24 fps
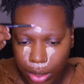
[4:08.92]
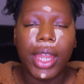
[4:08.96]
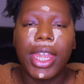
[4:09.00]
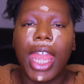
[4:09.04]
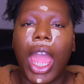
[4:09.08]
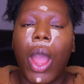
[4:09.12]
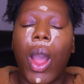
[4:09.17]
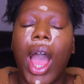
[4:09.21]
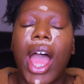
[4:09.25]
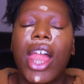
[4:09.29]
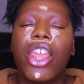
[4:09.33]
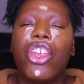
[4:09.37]

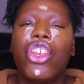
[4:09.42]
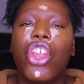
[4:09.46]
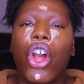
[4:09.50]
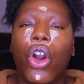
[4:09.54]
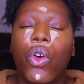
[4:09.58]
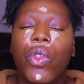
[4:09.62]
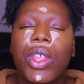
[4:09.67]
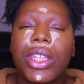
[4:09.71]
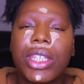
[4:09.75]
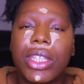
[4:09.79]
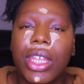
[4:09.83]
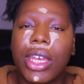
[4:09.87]
Now, I
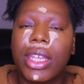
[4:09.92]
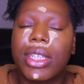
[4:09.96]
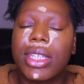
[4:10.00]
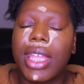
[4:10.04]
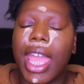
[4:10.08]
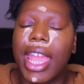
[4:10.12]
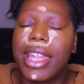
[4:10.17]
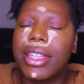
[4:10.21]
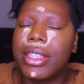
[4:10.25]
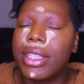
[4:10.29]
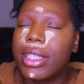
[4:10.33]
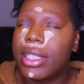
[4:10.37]
know this looks
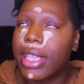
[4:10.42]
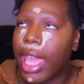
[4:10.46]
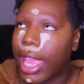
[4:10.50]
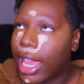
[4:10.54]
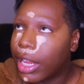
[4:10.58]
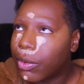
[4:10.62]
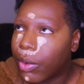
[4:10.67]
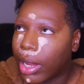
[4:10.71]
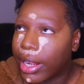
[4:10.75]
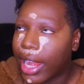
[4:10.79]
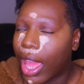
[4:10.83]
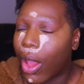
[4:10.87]

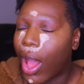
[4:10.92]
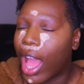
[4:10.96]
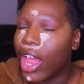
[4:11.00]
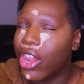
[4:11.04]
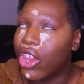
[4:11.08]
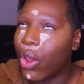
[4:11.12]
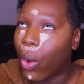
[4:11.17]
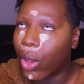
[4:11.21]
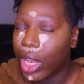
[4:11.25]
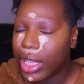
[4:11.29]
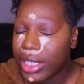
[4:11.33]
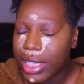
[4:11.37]
insane right now. I
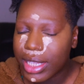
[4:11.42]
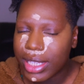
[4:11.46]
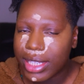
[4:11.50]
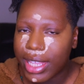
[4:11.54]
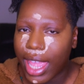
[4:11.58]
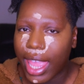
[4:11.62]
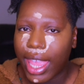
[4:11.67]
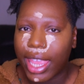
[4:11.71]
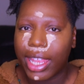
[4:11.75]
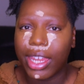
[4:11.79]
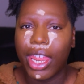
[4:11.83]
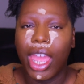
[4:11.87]
know it looks
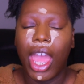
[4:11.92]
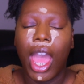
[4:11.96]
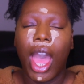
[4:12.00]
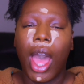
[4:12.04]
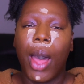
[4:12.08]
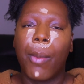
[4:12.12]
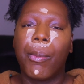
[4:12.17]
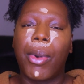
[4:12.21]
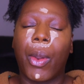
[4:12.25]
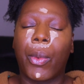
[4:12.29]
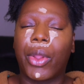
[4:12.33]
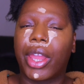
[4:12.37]
insane,
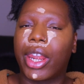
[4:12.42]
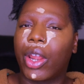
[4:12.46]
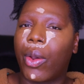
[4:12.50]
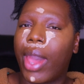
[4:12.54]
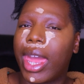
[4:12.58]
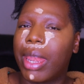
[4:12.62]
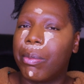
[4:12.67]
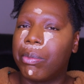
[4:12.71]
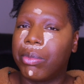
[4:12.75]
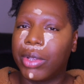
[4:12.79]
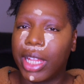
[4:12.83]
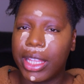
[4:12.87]
but we're gonna go
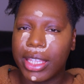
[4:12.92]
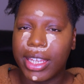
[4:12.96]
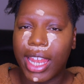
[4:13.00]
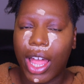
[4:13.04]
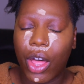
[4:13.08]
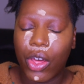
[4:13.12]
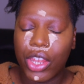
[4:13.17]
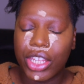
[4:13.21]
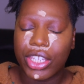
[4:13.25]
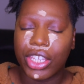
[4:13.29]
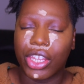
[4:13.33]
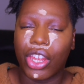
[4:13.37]
ahead and blend it
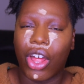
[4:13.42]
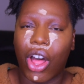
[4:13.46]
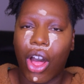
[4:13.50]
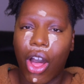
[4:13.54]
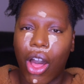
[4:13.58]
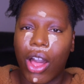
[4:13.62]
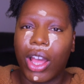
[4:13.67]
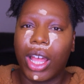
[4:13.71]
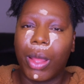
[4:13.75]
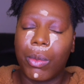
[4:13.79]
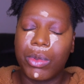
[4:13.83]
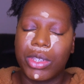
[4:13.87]
out, and it's gonna
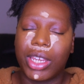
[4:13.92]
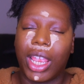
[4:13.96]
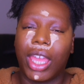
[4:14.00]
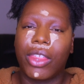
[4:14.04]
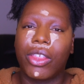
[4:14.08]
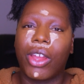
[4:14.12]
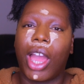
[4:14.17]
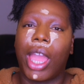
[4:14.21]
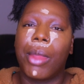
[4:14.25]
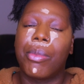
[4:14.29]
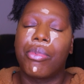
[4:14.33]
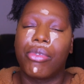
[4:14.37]
all come
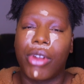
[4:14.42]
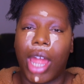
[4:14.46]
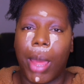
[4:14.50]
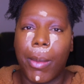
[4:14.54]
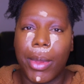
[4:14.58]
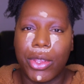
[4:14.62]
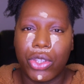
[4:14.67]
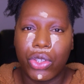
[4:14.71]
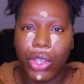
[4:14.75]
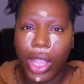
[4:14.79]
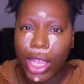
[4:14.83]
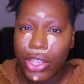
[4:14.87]
together, I
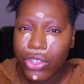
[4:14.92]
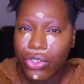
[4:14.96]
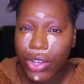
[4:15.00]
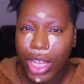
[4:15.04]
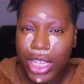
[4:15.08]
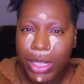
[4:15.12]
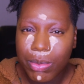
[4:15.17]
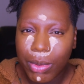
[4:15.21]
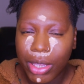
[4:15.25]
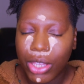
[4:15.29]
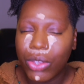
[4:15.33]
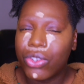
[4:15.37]
promise. You guys
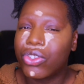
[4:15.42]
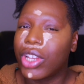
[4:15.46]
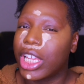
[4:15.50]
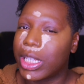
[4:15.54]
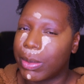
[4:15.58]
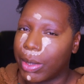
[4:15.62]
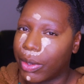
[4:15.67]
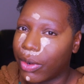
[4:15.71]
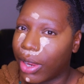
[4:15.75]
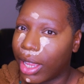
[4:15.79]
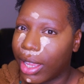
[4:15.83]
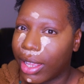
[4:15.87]
trust me? You
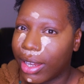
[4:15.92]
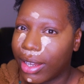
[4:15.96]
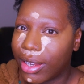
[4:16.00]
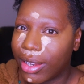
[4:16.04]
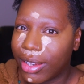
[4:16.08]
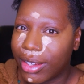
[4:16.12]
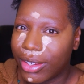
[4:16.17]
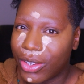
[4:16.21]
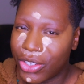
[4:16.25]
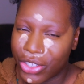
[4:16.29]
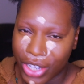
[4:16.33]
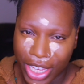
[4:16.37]
trust me, right?
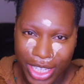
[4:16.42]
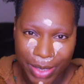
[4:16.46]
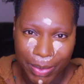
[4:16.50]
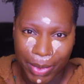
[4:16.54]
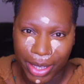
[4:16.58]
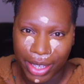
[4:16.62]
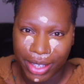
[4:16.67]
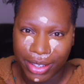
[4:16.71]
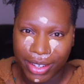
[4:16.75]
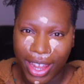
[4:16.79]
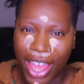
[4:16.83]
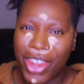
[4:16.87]
You trust
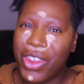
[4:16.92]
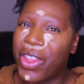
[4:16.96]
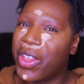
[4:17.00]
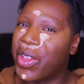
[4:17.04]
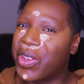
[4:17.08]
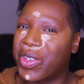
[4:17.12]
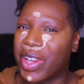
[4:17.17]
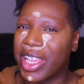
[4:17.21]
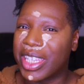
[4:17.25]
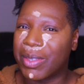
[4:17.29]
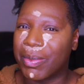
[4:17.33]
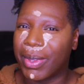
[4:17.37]
me. I know
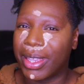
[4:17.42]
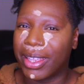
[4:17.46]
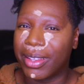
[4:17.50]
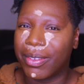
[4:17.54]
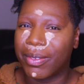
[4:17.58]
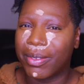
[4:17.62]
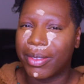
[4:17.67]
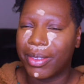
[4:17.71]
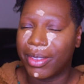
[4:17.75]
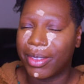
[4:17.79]
you trust me.